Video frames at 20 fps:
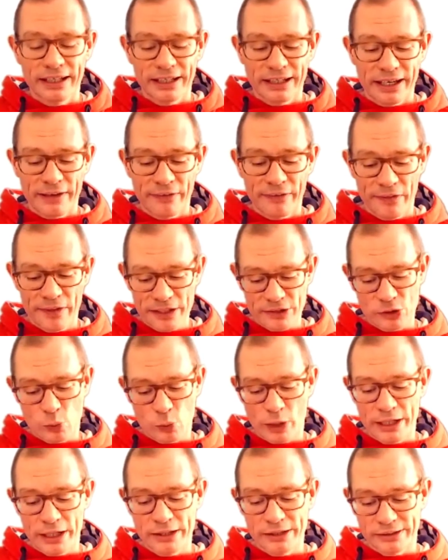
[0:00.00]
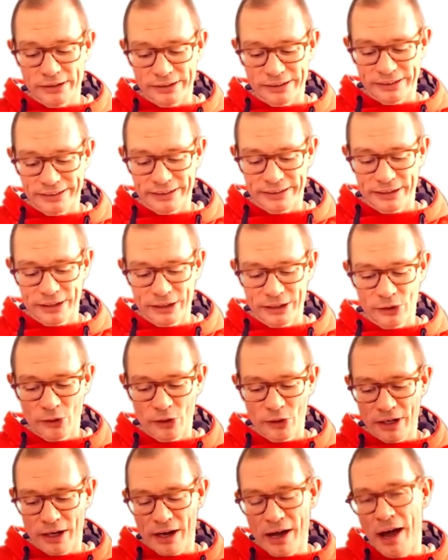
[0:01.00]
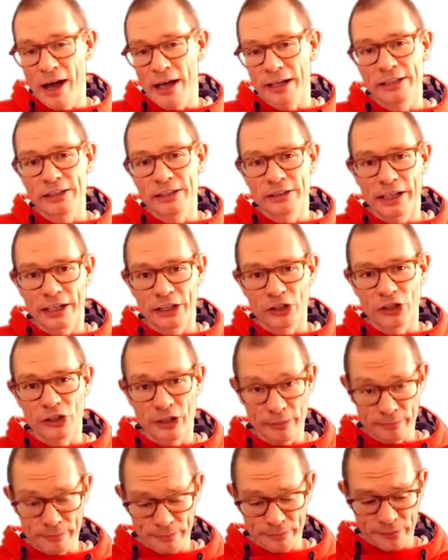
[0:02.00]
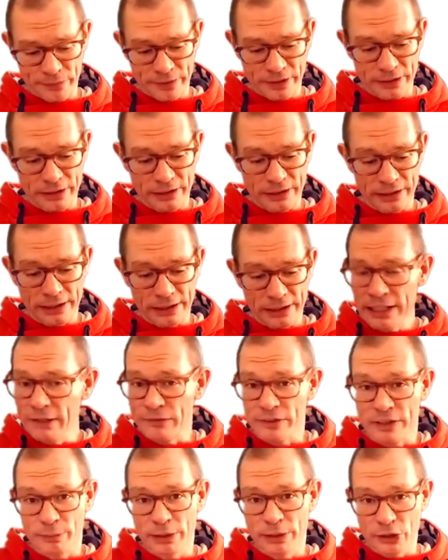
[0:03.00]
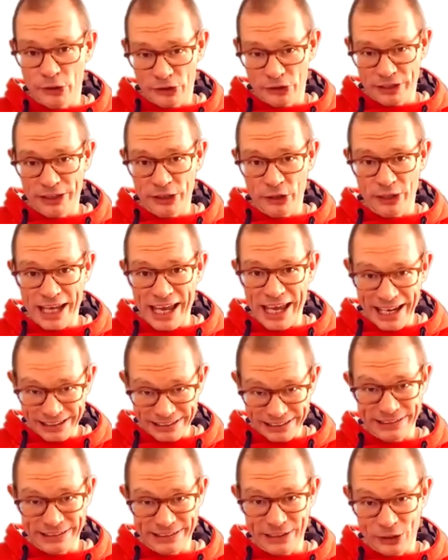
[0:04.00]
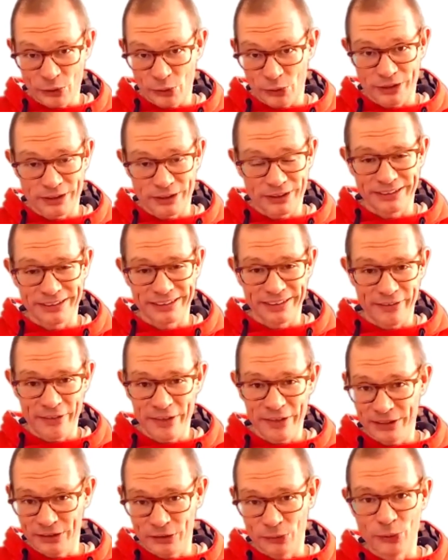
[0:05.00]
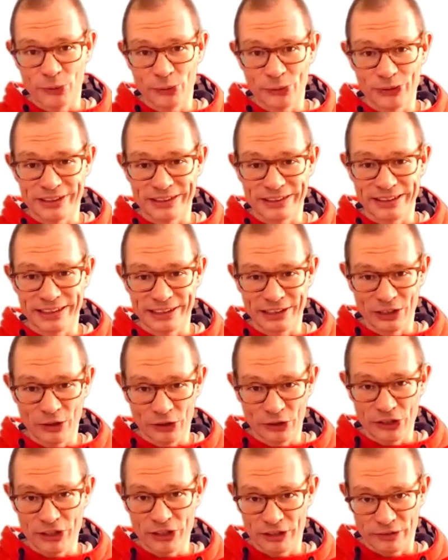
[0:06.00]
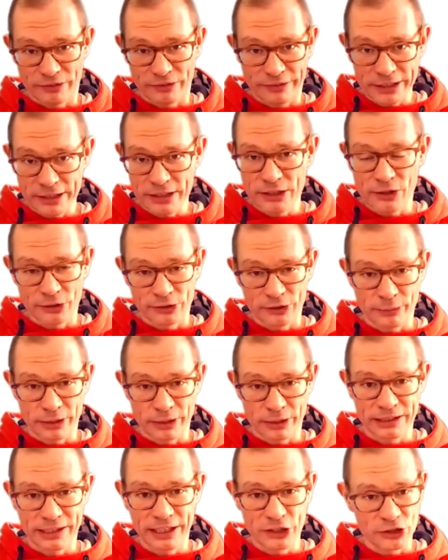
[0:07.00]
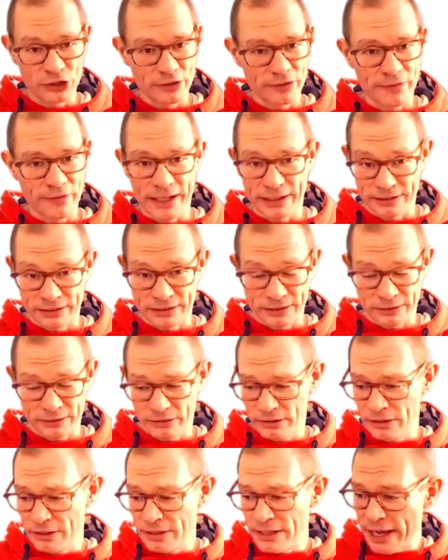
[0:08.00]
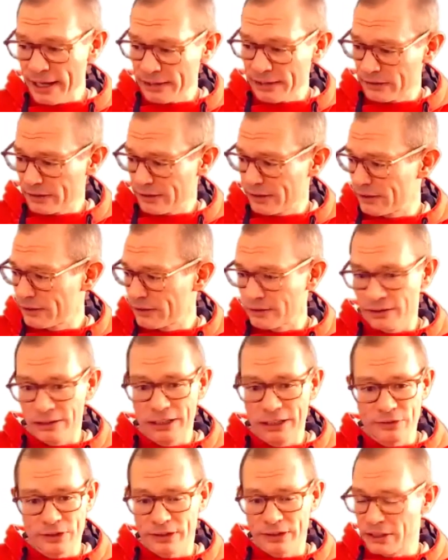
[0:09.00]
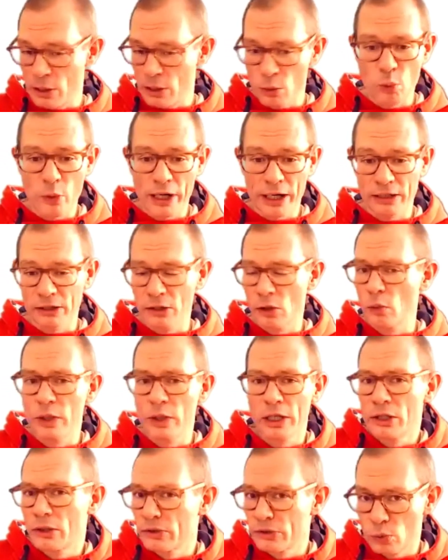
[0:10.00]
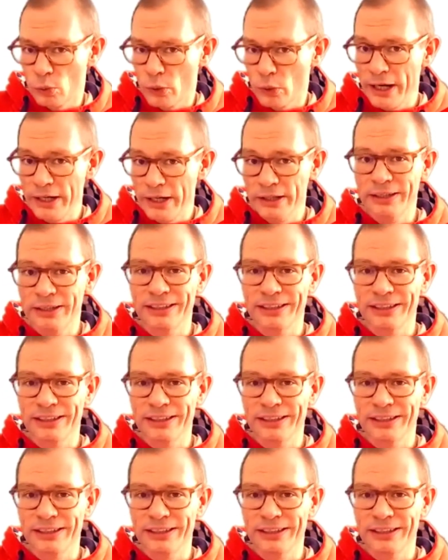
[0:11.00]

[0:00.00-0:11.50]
And this way, your architecture lives because you can execute these rules. It's not just written documentation that's dead and lives somewhere, no one knows where.